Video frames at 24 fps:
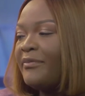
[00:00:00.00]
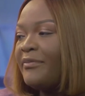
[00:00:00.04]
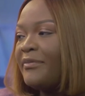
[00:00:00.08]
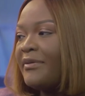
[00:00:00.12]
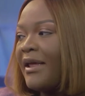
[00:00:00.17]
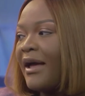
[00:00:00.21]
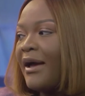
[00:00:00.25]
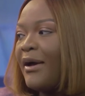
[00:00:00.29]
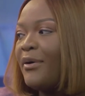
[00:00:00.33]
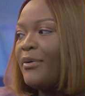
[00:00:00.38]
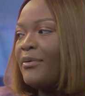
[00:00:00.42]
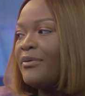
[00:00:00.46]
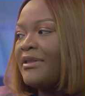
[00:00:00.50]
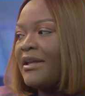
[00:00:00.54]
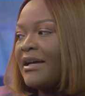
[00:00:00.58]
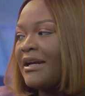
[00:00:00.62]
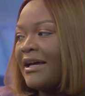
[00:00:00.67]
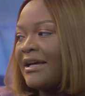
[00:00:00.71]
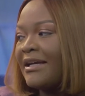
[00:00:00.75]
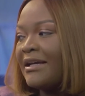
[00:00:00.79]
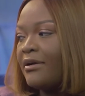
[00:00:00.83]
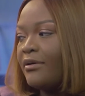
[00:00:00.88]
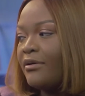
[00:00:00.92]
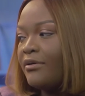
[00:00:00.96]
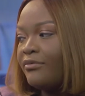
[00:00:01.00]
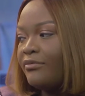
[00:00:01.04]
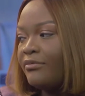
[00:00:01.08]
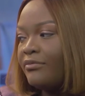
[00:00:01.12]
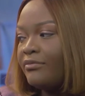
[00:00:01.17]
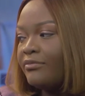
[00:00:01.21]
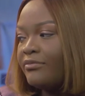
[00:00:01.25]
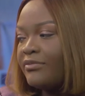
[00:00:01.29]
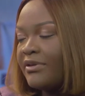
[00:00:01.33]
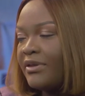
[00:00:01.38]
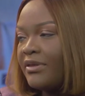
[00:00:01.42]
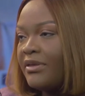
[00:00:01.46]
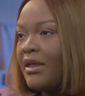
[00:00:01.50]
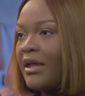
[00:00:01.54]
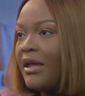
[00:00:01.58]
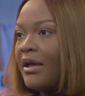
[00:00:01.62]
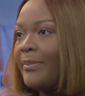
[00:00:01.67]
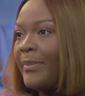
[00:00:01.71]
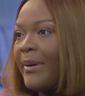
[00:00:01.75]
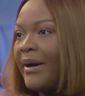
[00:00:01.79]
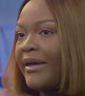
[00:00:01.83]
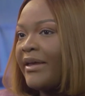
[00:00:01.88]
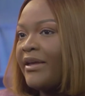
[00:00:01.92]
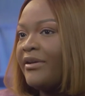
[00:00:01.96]
now that I
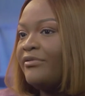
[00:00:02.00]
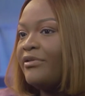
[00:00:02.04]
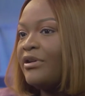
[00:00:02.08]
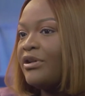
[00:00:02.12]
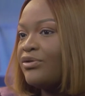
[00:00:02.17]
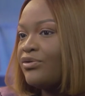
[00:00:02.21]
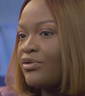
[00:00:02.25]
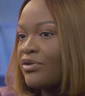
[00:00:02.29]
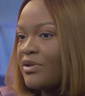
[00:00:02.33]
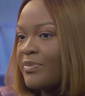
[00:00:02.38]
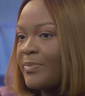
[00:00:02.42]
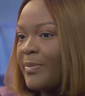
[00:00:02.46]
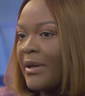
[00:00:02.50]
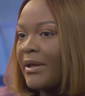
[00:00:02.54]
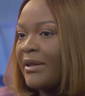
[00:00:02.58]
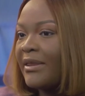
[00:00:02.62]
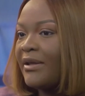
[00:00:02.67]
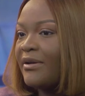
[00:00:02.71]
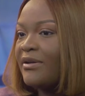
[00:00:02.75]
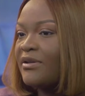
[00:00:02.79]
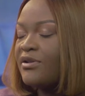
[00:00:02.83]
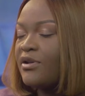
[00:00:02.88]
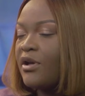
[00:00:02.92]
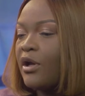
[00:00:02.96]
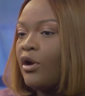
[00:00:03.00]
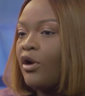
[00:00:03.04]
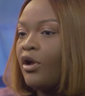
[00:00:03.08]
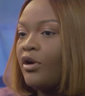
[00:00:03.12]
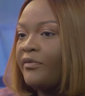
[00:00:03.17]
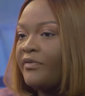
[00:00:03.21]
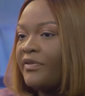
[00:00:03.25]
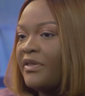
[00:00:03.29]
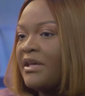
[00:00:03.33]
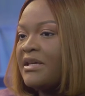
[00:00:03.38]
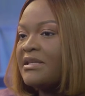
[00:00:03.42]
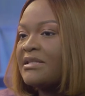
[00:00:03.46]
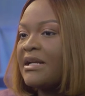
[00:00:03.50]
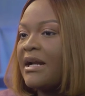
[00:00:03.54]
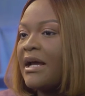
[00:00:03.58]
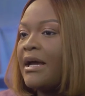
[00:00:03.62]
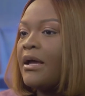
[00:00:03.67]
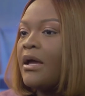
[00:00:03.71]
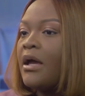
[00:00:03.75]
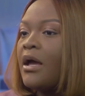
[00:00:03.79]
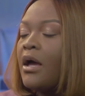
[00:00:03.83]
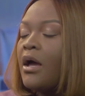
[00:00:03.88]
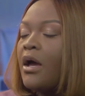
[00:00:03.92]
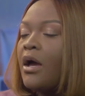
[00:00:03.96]
think back in retrospect, there's a lot of things that I